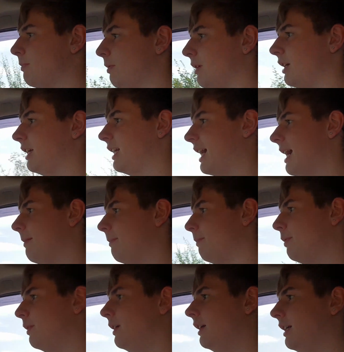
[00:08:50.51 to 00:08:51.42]
but you
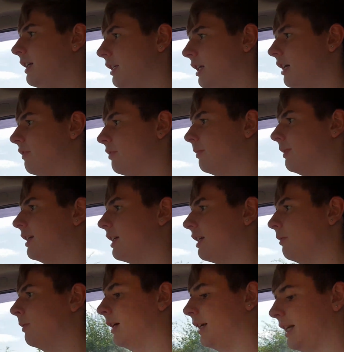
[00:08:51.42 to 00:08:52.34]
can put an
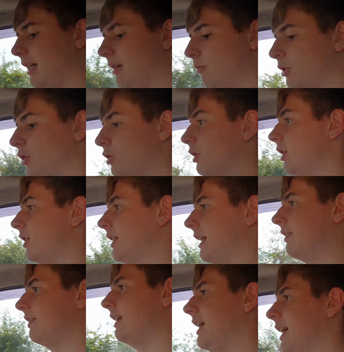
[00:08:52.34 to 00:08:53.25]
aftermarket one in, which will go
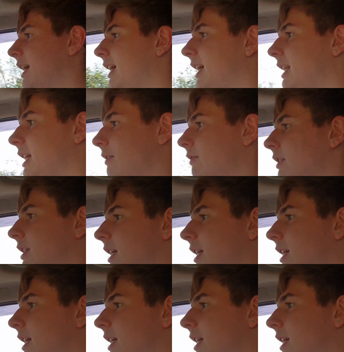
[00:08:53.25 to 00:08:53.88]
down here. And even